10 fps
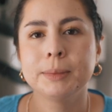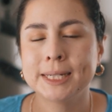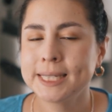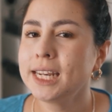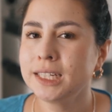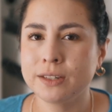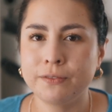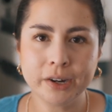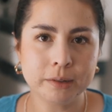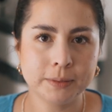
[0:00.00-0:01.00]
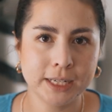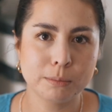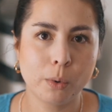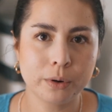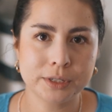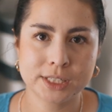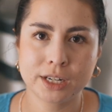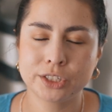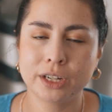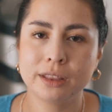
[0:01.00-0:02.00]
because that is a very big moral
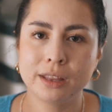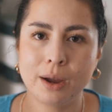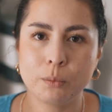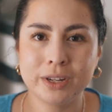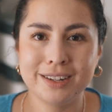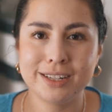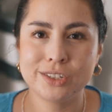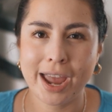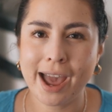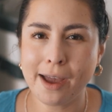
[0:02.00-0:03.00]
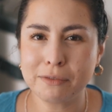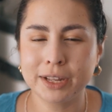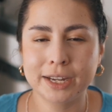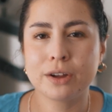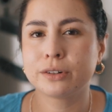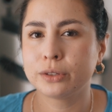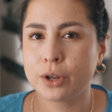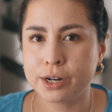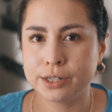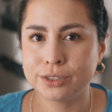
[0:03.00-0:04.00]
discussion that we need to have like on a
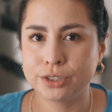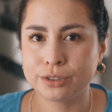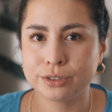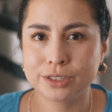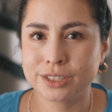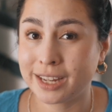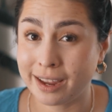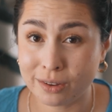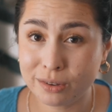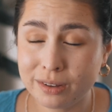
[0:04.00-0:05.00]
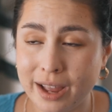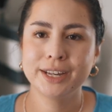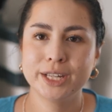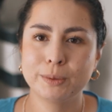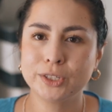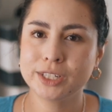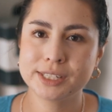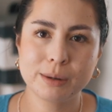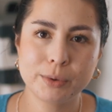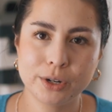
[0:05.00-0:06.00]
larger scale, especially as
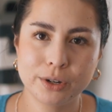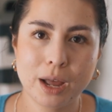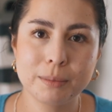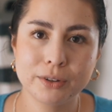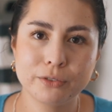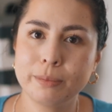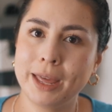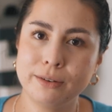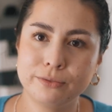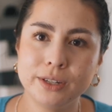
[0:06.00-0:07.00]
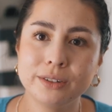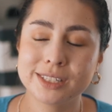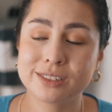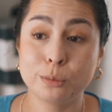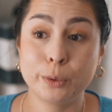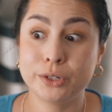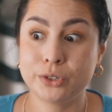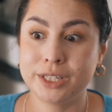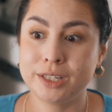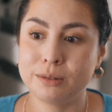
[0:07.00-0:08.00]
someone who coming from that field. It's super
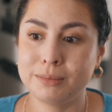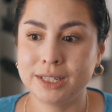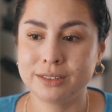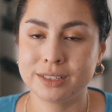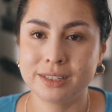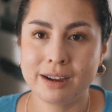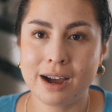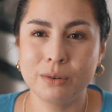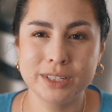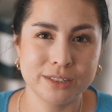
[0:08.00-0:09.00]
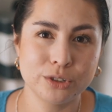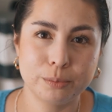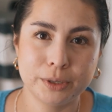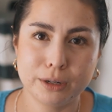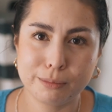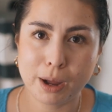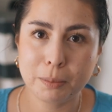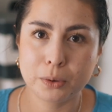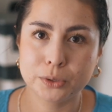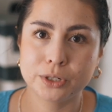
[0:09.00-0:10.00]
interesting to me to see how it's interpreted in
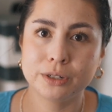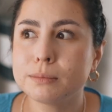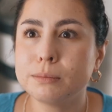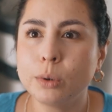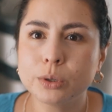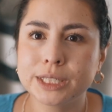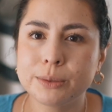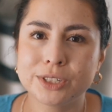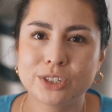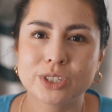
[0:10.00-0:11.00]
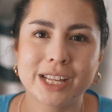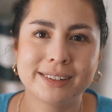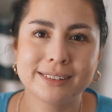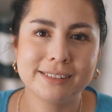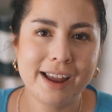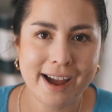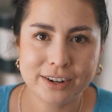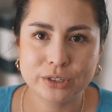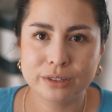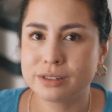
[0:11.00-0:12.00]
pop culture. Mostly was just like an
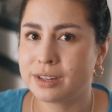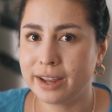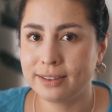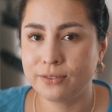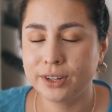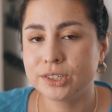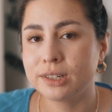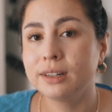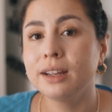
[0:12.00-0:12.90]
action science fiction,